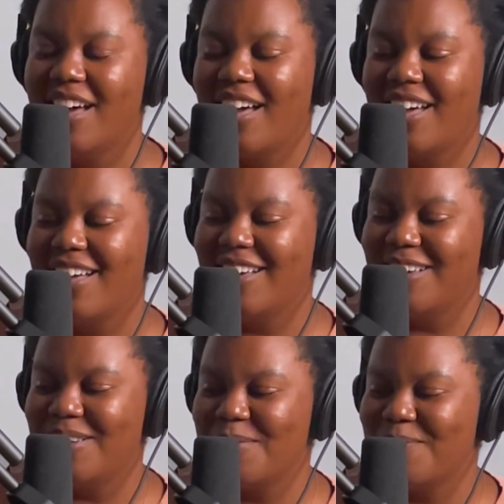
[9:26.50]

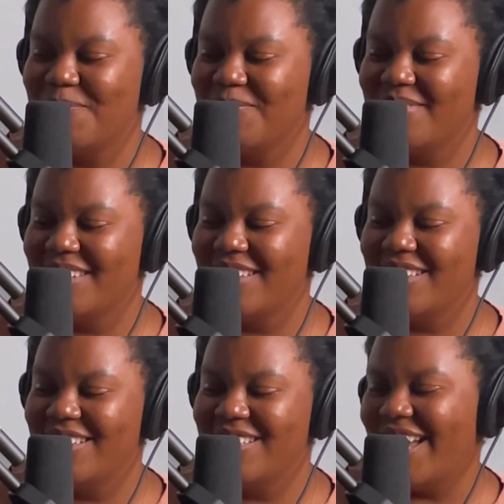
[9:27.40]
None
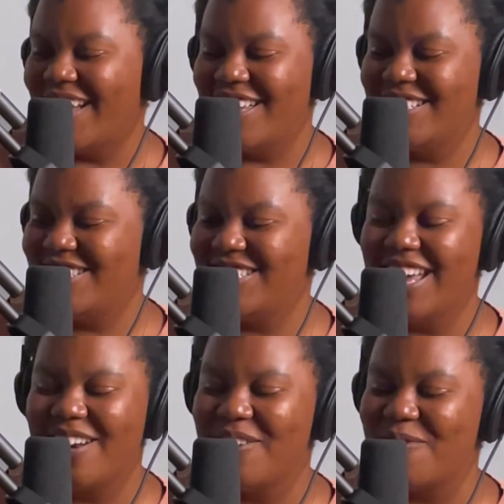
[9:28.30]
of
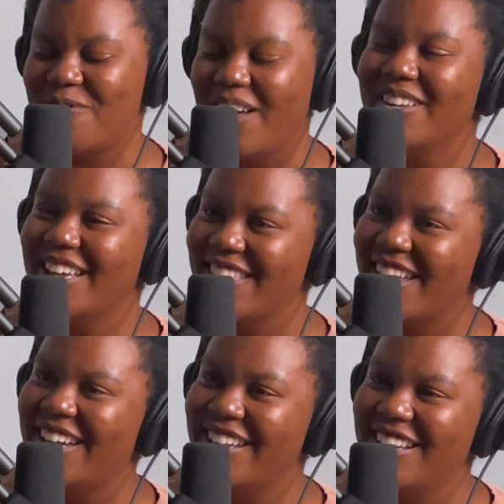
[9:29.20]
it felt like
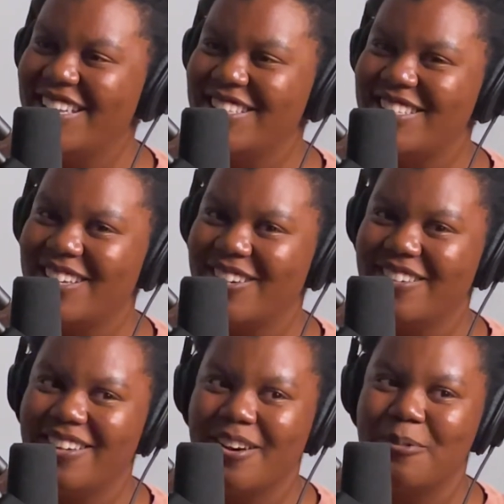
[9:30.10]
that. And so,
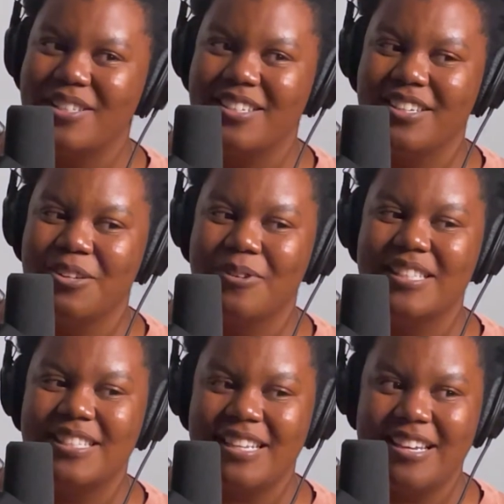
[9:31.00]
I went to
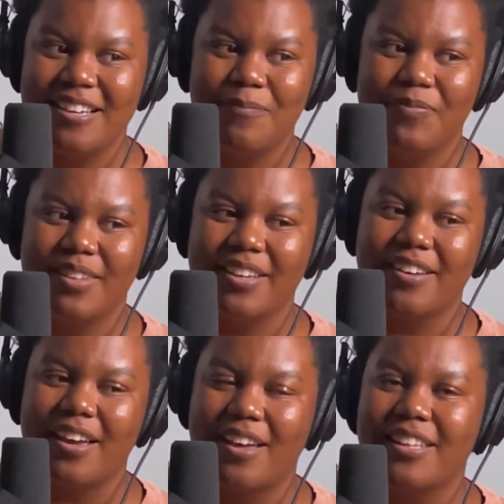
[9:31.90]
UNC,
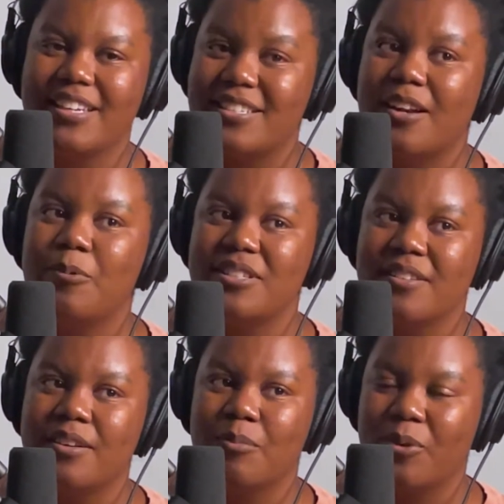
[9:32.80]
like I said, I went to
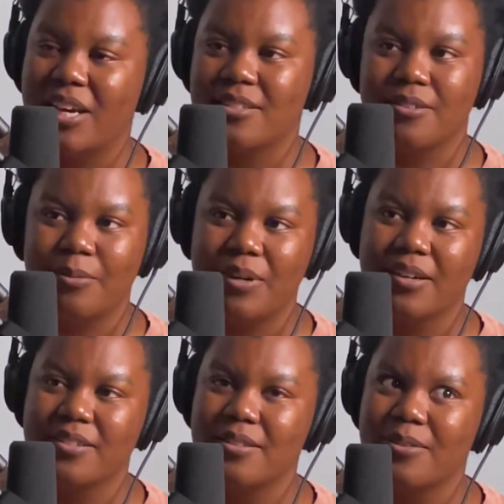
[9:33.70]
the #1 high school in
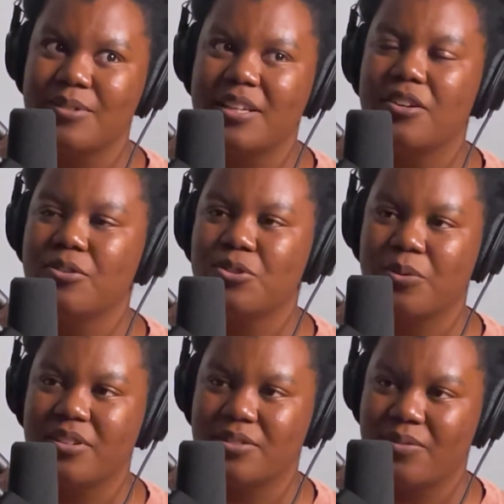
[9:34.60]
America. So there was like no
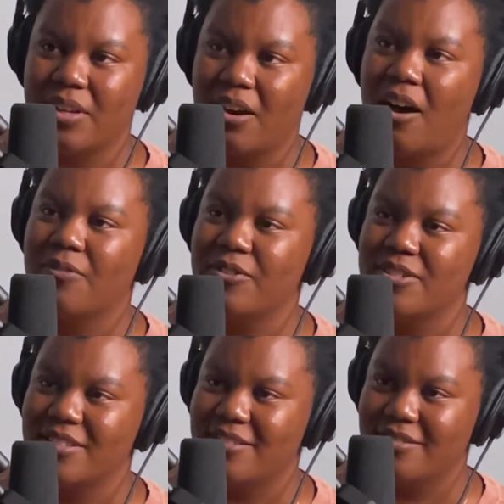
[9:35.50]
shortage of like
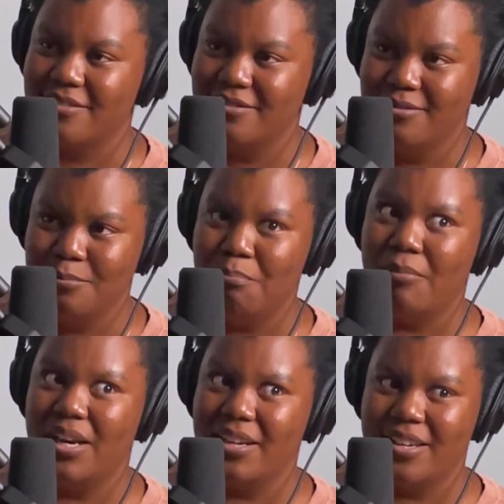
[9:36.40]
offers and
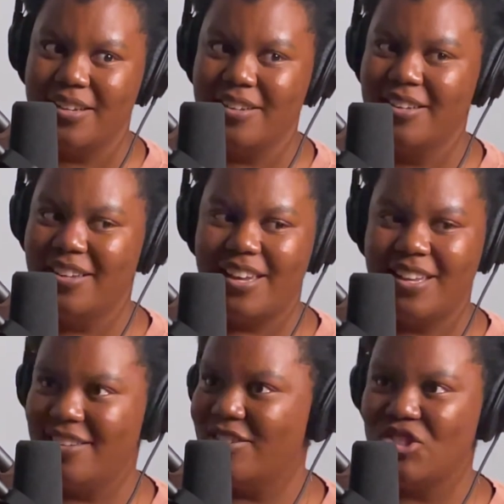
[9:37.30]
money,
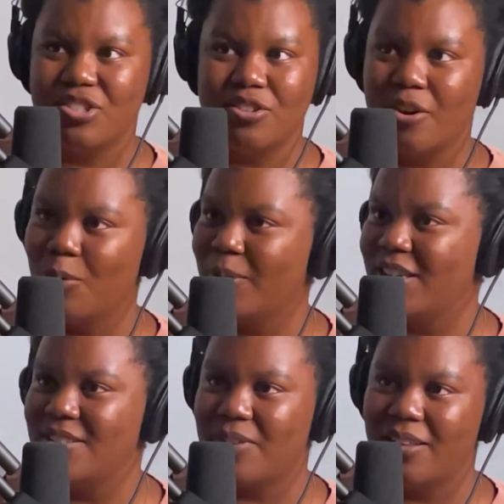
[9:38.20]
and just no
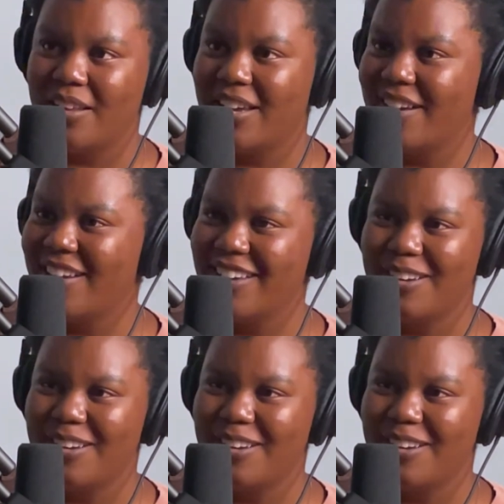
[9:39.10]
place felt like